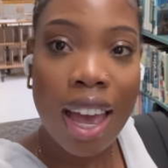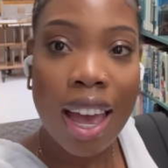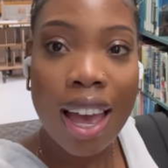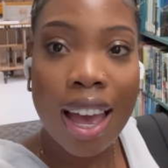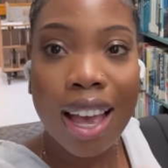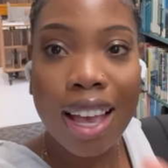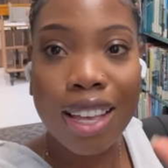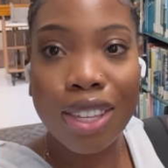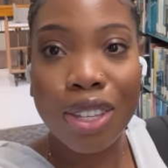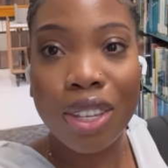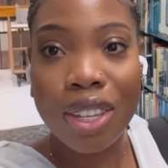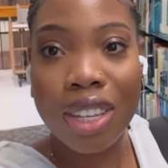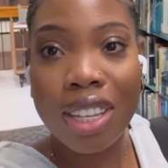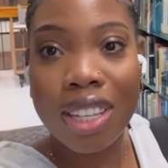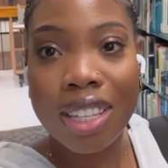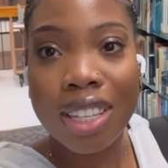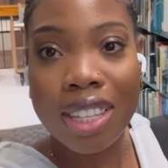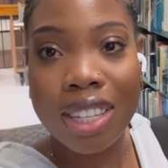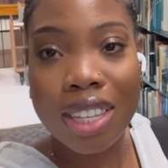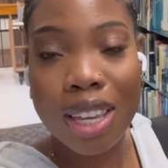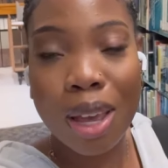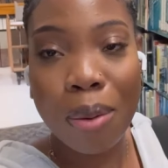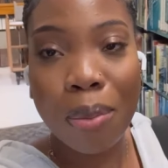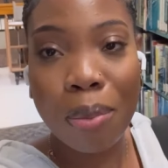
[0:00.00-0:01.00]
As you can
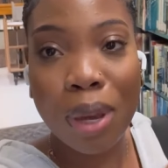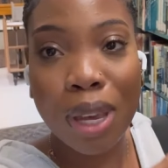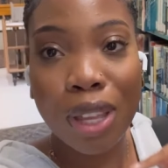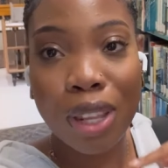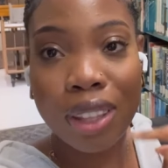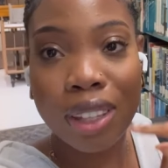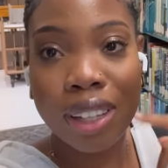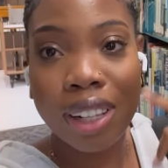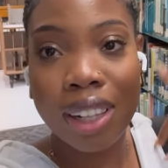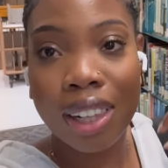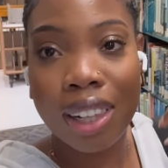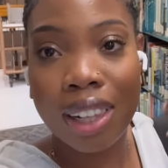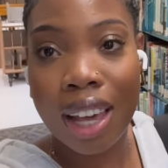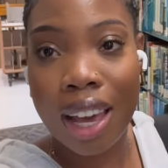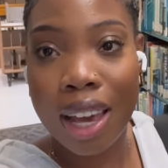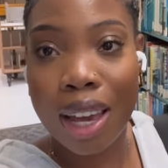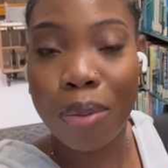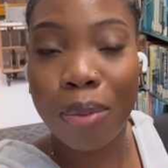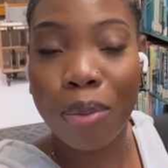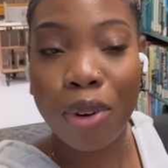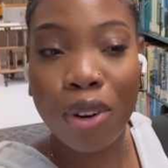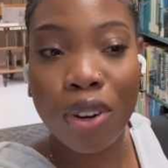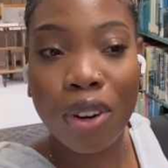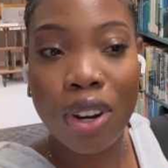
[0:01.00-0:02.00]
see, I'm in the
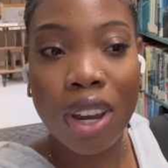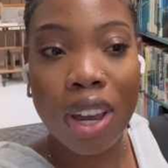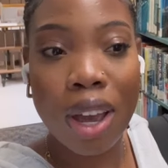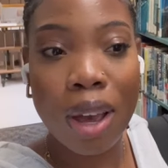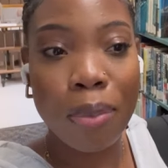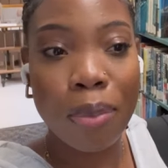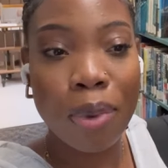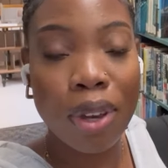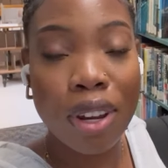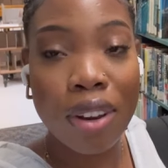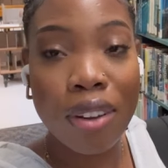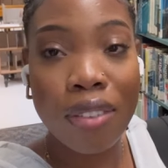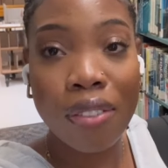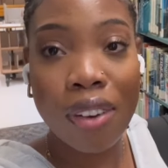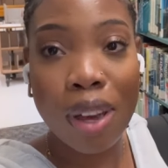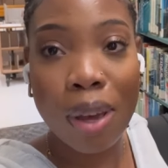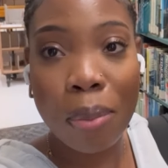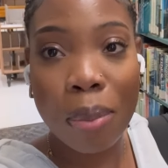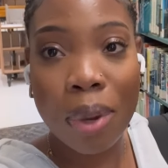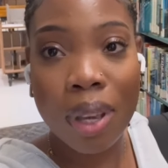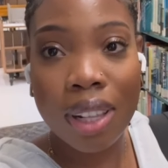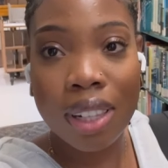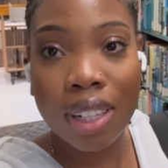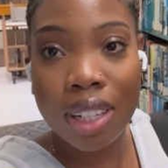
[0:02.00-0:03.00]
library. I'm gonna find me
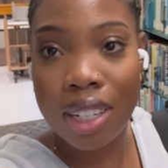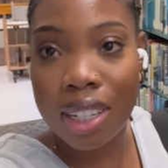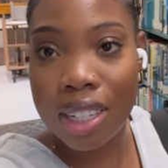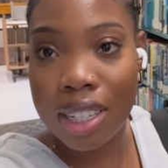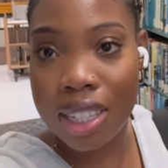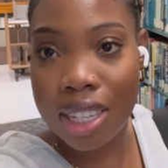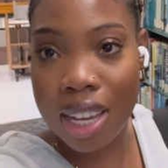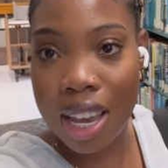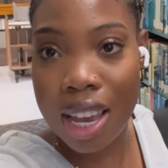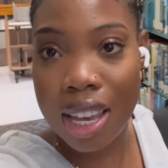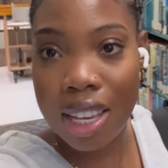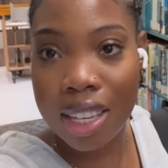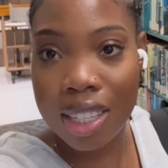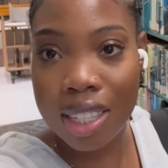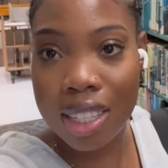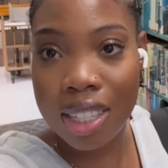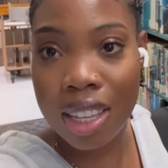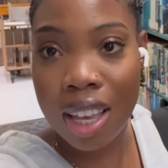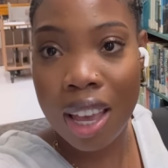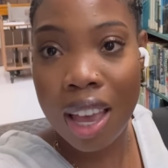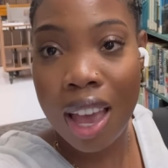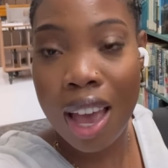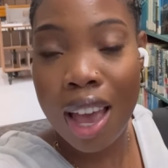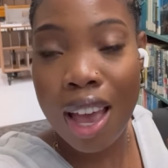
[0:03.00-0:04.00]
a little desk
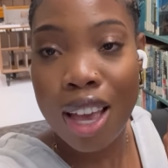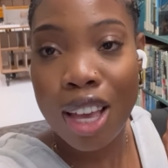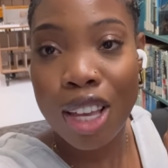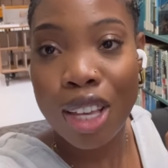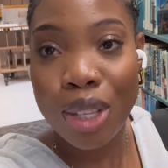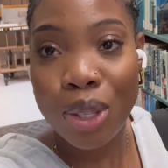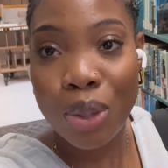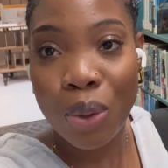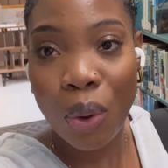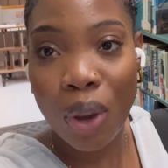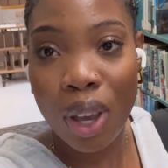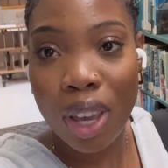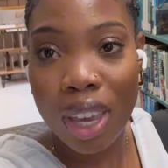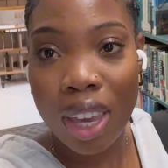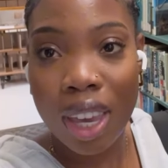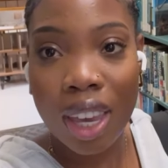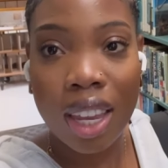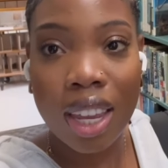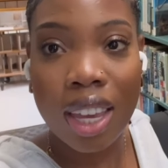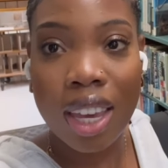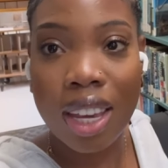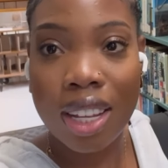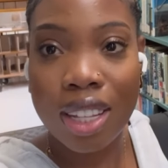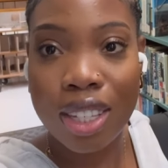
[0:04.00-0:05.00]
so I can
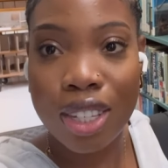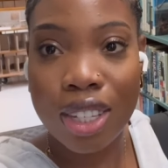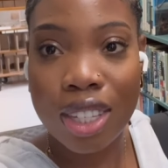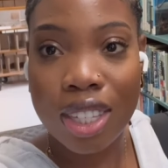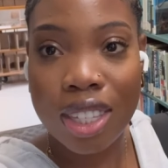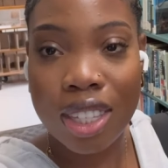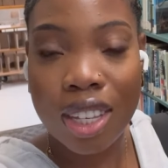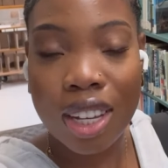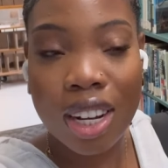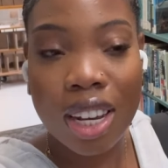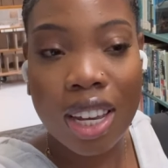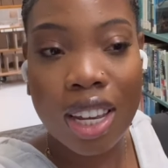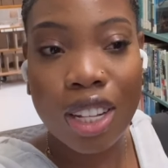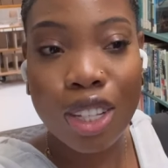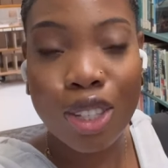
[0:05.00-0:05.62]
get to studying.